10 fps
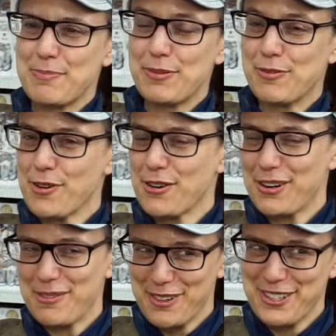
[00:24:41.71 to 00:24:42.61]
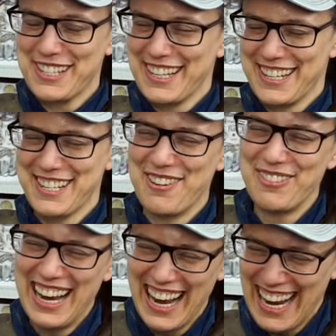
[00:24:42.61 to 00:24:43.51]
before it was their ship
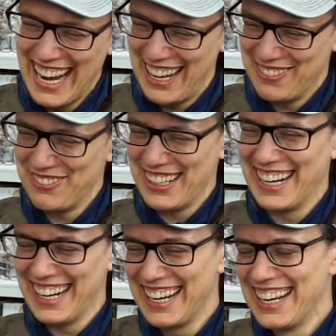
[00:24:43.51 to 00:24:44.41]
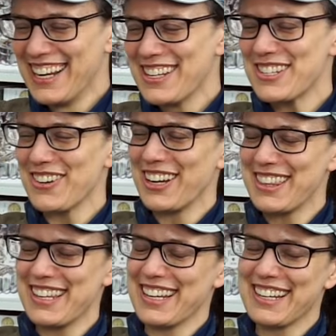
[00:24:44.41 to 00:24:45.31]
name, so I
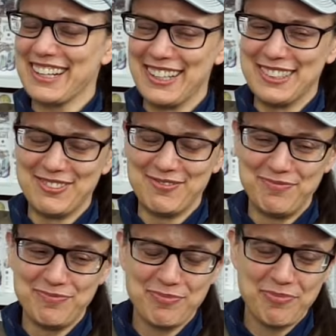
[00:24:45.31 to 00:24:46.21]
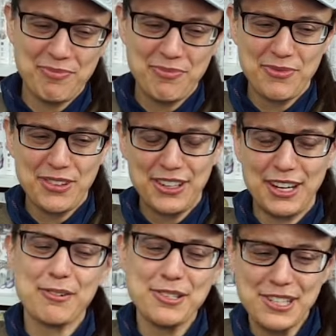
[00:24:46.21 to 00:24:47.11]
think it
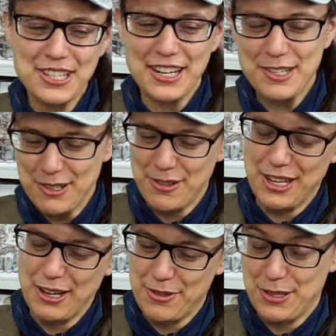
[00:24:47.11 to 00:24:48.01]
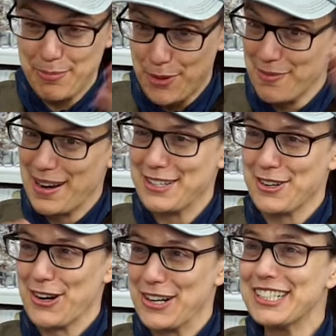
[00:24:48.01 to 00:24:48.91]
was intentional that it was a
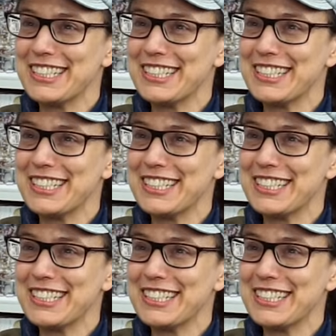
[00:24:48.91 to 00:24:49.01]
portmanteau.